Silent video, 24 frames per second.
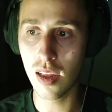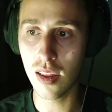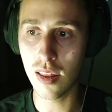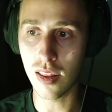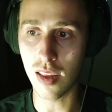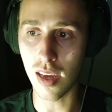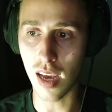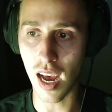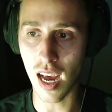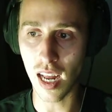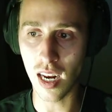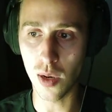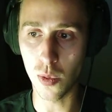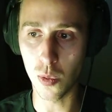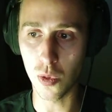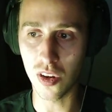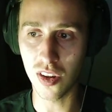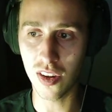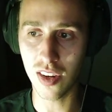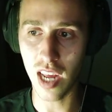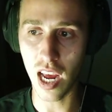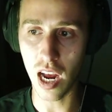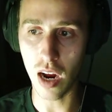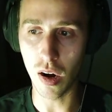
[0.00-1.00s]
The end was
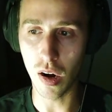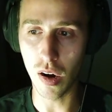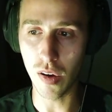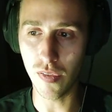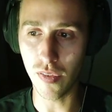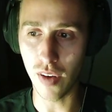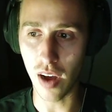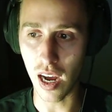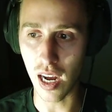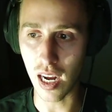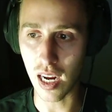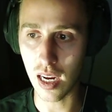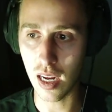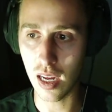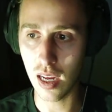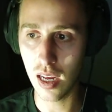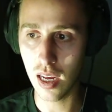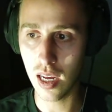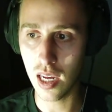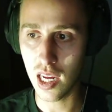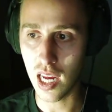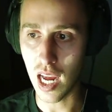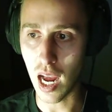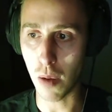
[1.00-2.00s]
terrifying.
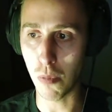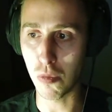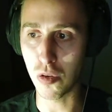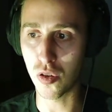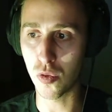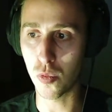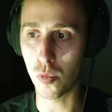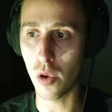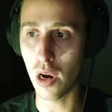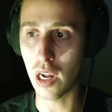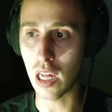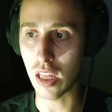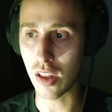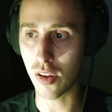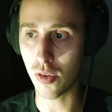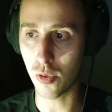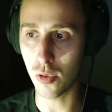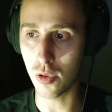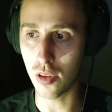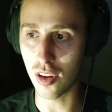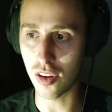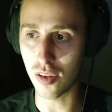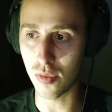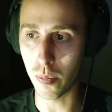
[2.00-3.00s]
I was running
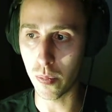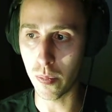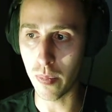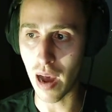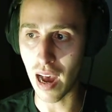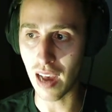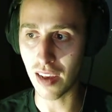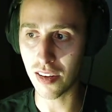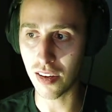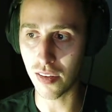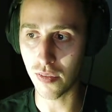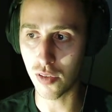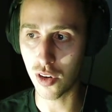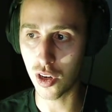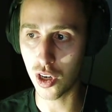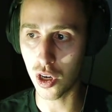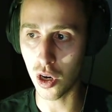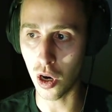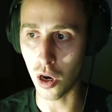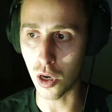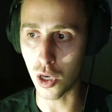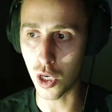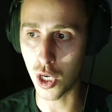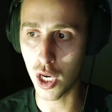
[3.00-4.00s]
through this massive
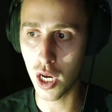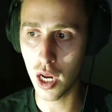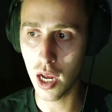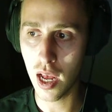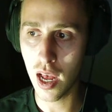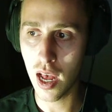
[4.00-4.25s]
church.